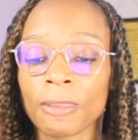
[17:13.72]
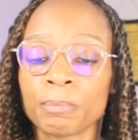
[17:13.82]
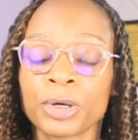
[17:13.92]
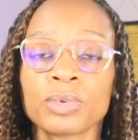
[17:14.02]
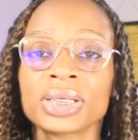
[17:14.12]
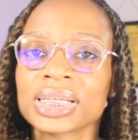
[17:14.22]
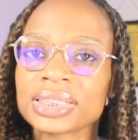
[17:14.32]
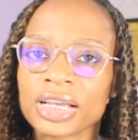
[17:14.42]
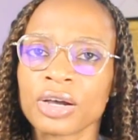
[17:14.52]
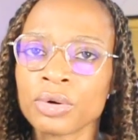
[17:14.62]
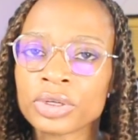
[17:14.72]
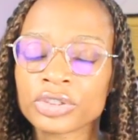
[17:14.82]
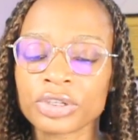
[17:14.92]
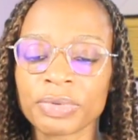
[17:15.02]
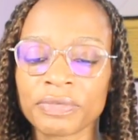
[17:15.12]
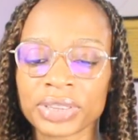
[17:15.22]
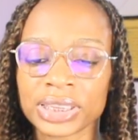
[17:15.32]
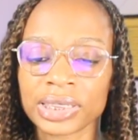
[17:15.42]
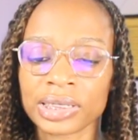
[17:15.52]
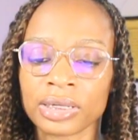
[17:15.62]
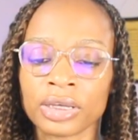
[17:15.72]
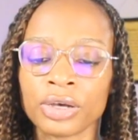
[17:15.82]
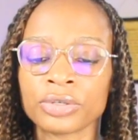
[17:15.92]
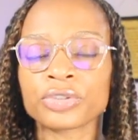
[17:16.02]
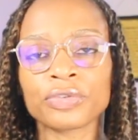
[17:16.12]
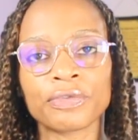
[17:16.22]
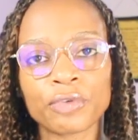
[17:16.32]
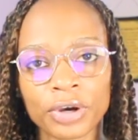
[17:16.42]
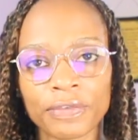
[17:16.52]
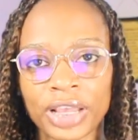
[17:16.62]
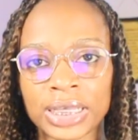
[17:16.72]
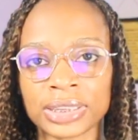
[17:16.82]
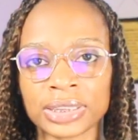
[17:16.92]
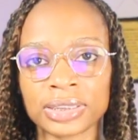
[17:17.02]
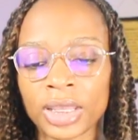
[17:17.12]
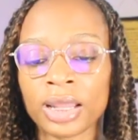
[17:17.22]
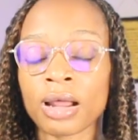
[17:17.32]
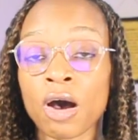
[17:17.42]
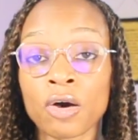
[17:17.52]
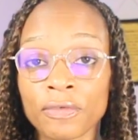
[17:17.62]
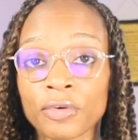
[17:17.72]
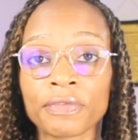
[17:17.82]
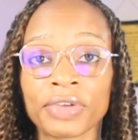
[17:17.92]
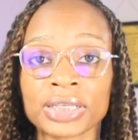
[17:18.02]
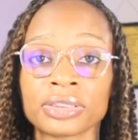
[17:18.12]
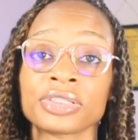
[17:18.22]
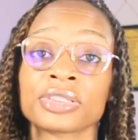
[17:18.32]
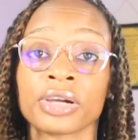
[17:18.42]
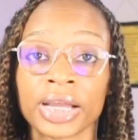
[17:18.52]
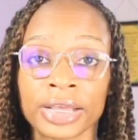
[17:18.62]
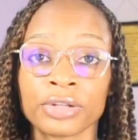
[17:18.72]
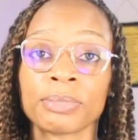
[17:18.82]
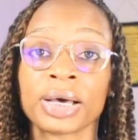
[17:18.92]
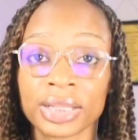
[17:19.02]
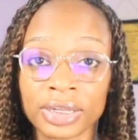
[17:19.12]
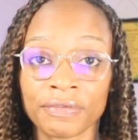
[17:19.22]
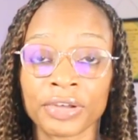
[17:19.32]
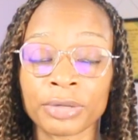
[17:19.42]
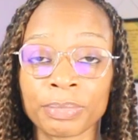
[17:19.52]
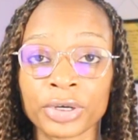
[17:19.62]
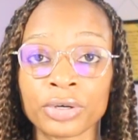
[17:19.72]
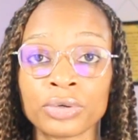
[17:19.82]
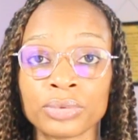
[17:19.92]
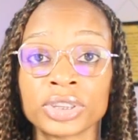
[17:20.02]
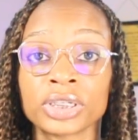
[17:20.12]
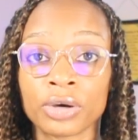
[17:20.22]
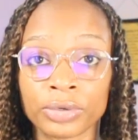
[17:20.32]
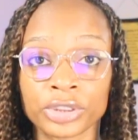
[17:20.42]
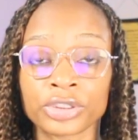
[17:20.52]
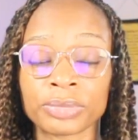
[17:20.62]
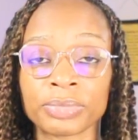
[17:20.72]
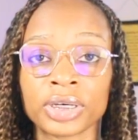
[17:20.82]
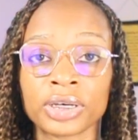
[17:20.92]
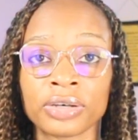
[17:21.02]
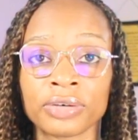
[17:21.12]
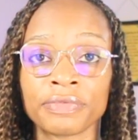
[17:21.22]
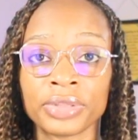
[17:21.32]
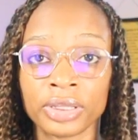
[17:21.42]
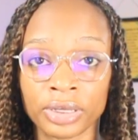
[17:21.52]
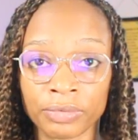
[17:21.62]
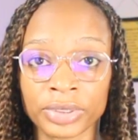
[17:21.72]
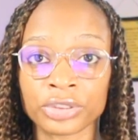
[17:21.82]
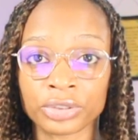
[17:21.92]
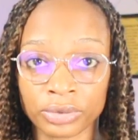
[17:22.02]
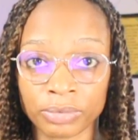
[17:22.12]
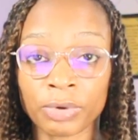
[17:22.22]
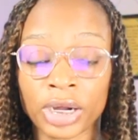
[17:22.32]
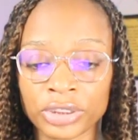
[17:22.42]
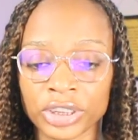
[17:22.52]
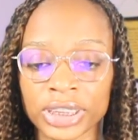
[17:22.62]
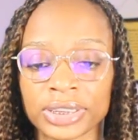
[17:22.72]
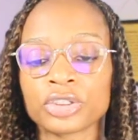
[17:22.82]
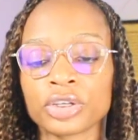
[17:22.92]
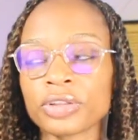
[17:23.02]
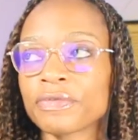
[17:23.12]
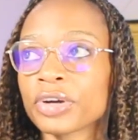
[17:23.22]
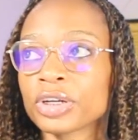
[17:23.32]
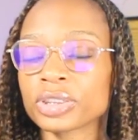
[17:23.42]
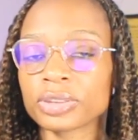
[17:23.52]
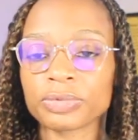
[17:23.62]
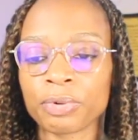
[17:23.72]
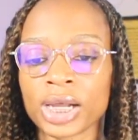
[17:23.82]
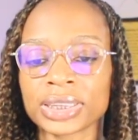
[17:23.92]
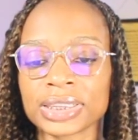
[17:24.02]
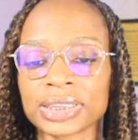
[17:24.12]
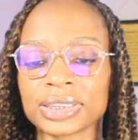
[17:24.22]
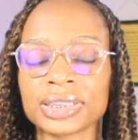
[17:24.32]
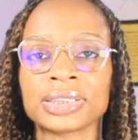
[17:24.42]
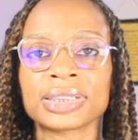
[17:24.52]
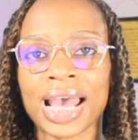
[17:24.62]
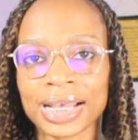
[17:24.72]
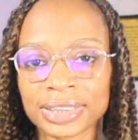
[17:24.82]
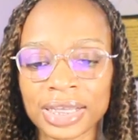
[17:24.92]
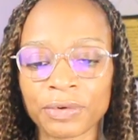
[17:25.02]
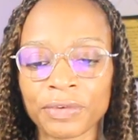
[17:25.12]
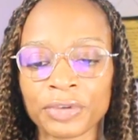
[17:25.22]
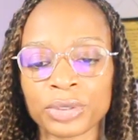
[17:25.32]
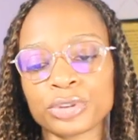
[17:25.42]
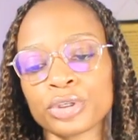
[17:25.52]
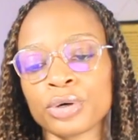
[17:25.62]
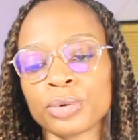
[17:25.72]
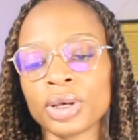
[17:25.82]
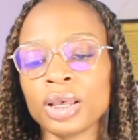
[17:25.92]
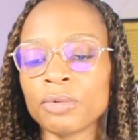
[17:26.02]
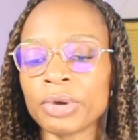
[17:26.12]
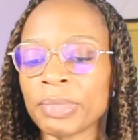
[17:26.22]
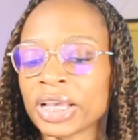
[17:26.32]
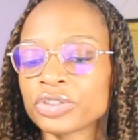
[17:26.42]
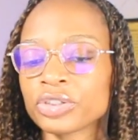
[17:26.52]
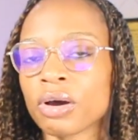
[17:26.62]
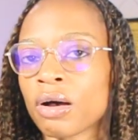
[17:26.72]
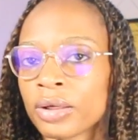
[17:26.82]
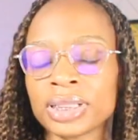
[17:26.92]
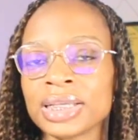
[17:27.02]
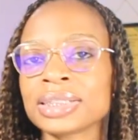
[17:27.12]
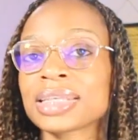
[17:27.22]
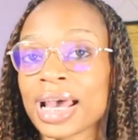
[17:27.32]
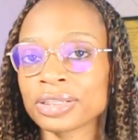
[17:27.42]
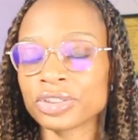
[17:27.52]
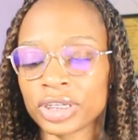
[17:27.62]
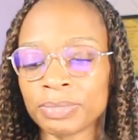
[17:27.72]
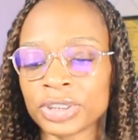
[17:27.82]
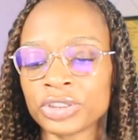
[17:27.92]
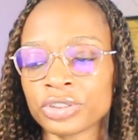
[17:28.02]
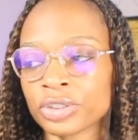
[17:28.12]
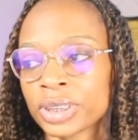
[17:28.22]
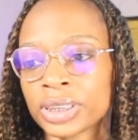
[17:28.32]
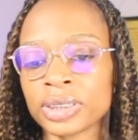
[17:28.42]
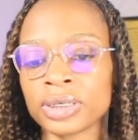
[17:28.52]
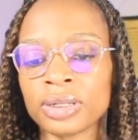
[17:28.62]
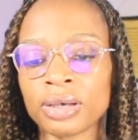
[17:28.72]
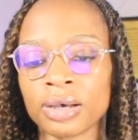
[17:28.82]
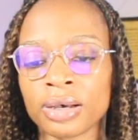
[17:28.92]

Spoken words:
But once I take ownership of a ticket, it goes through four phases. And all four phases are handled by the developer who took ownership of the original project. So the first process is asset review. So we make sure all the attached images are good,